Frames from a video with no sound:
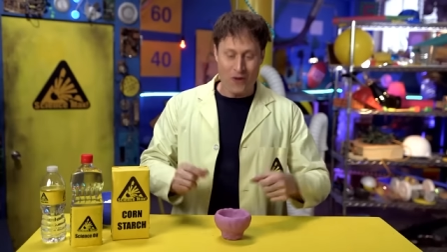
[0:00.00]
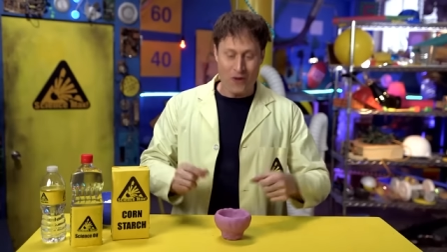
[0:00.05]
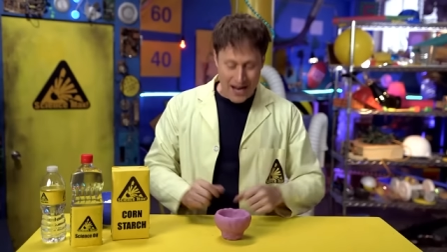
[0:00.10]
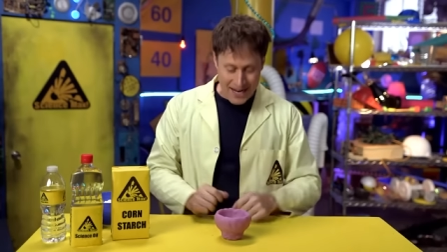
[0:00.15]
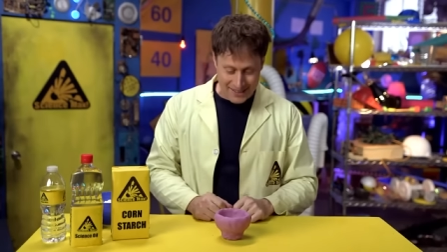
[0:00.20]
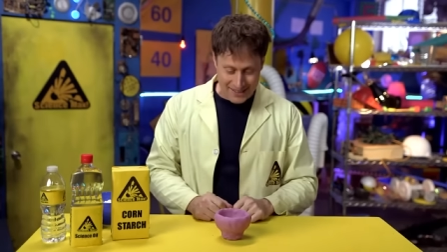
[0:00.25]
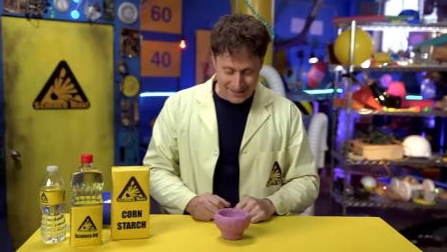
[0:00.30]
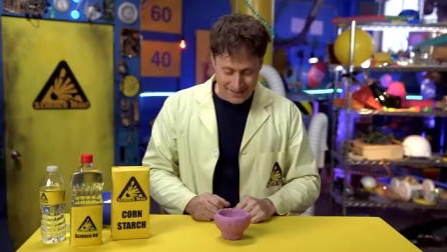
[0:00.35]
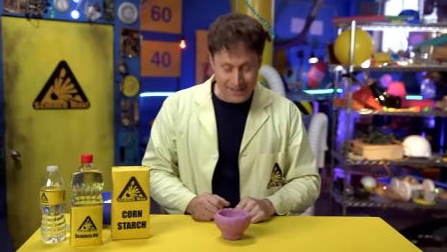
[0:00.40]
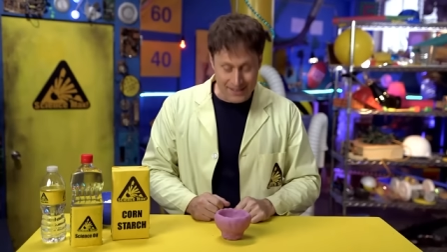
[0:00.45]

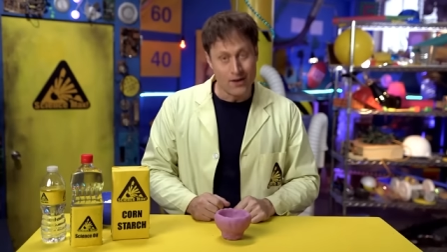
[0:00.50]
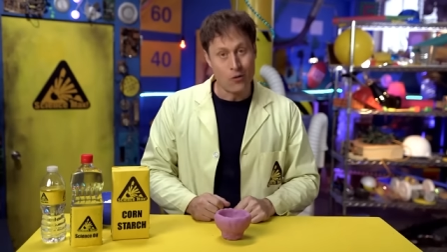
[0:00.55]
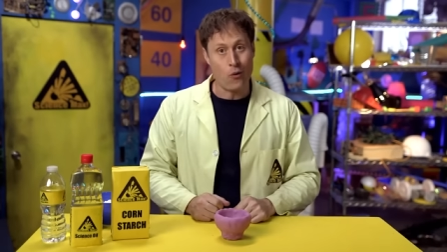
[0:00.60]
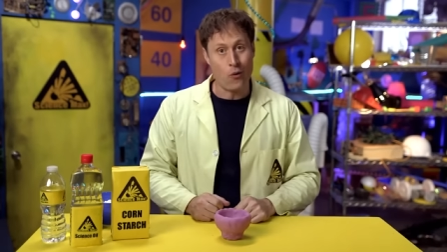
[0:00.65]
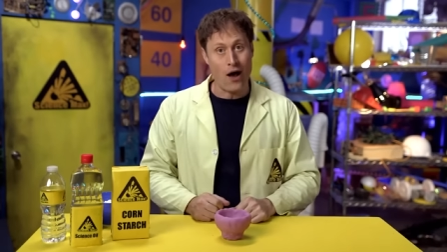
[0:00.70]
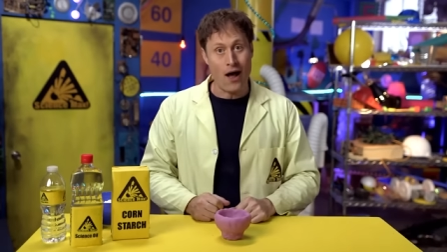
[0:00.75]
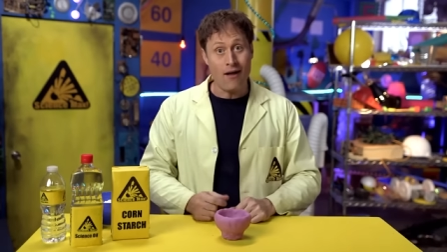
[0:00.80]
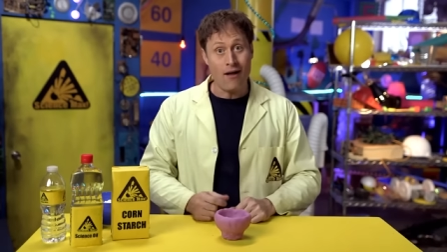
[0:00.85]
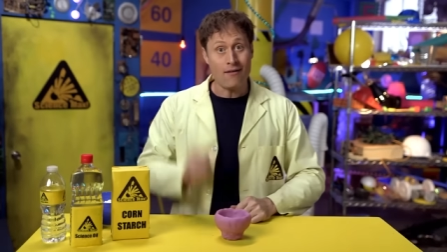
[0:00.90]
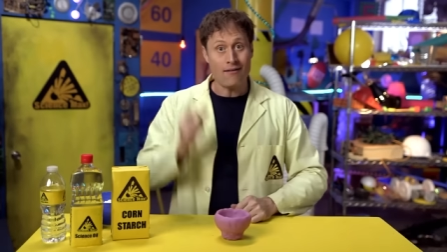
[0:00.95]
right?
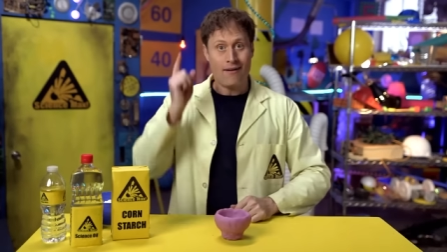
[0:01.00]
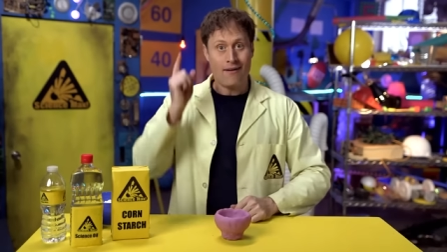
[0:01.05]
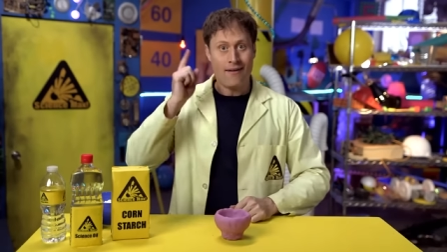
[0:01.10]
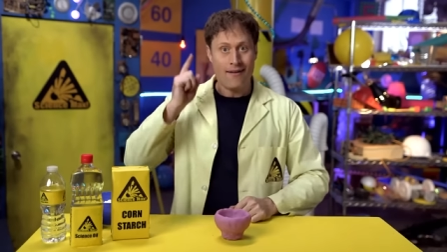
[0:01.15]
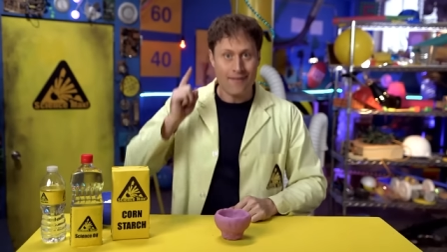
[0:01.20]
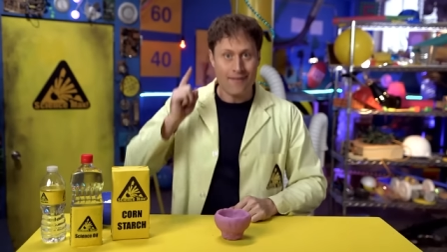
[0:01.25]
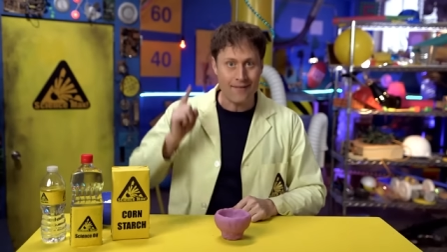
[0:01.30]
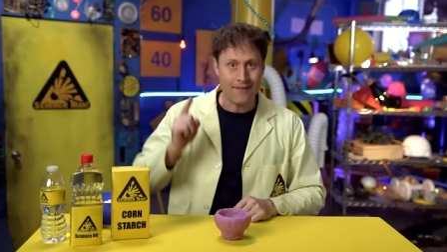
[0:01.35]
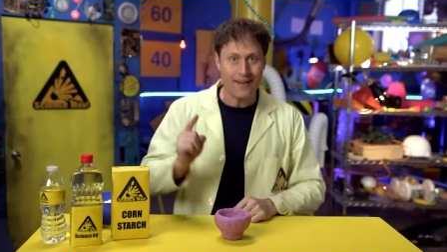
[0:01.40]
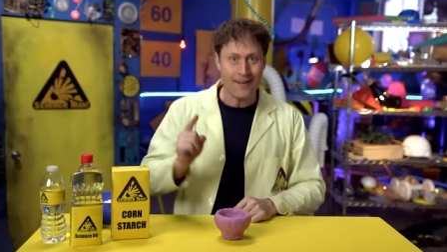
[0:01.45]
Well,
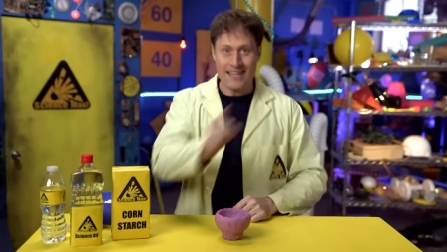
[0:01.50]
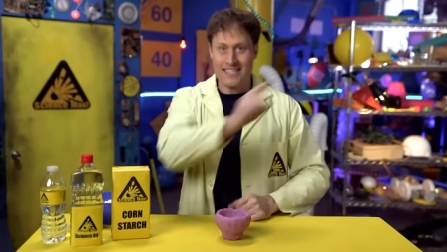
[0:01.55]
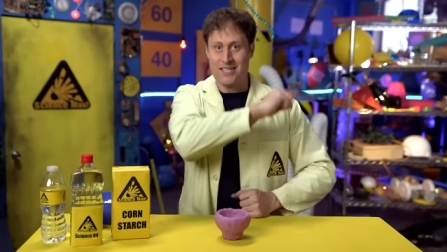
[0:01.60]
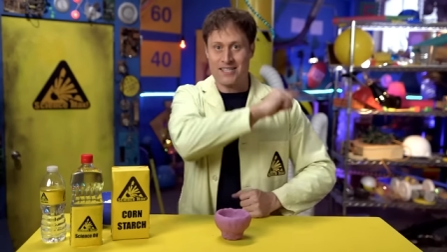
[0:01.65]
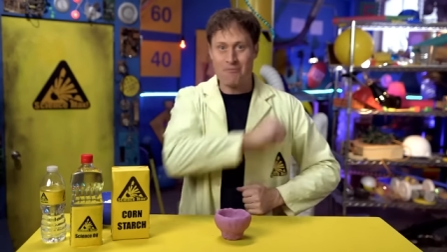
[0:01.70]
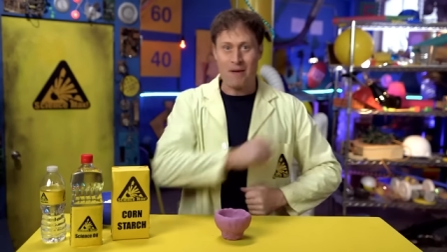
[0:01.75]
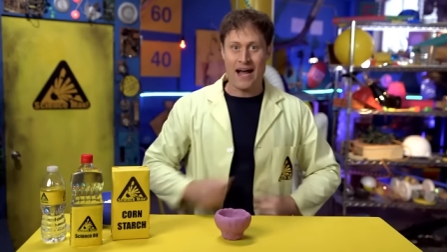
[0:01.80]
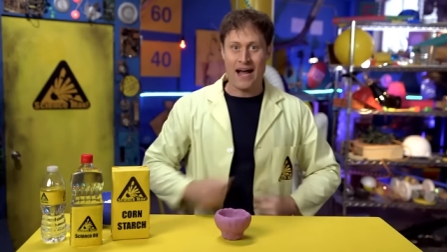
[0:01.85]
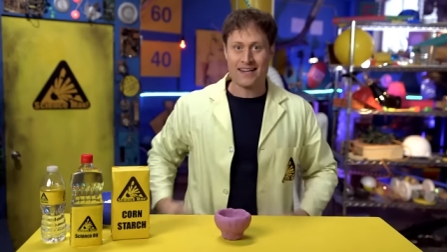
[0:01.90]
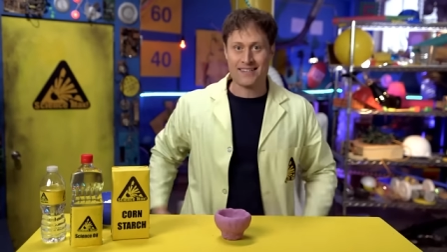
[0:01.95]

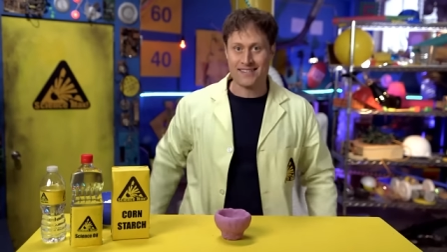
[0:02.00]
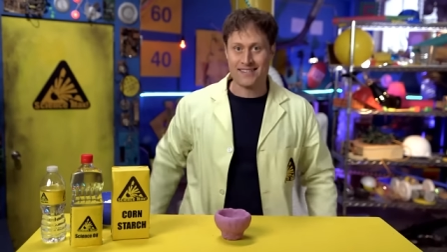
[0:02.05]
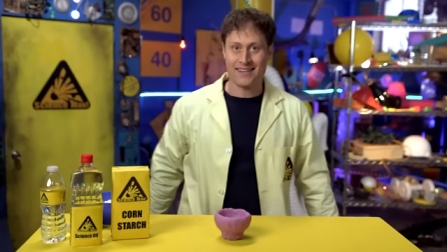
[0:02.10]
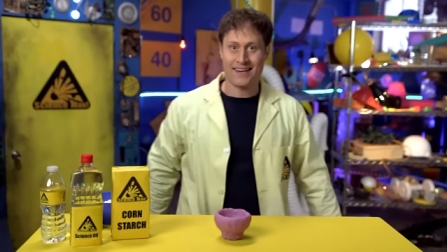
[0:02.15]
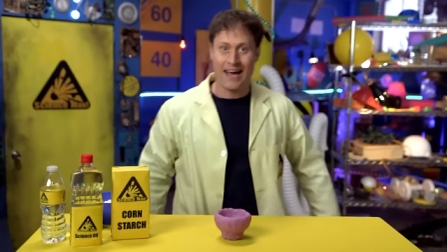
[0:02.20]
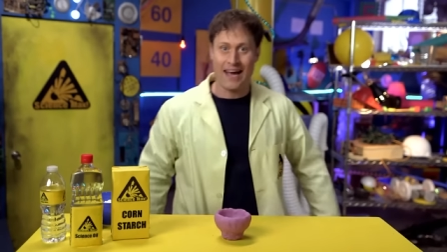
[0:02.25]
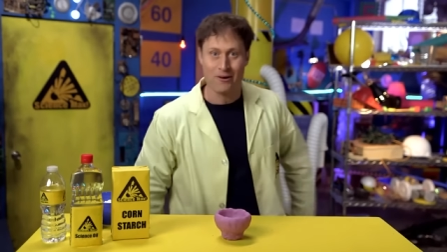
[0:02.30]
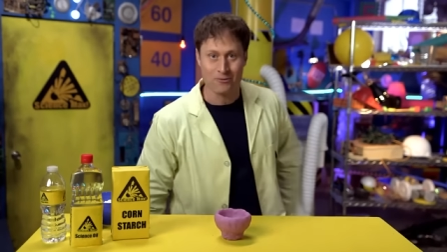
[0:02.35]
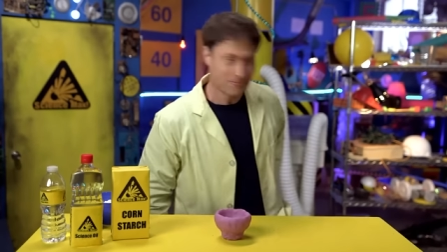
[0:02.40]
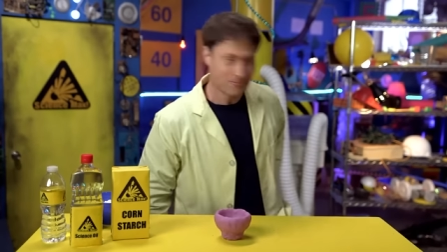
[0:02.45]
let's max it out.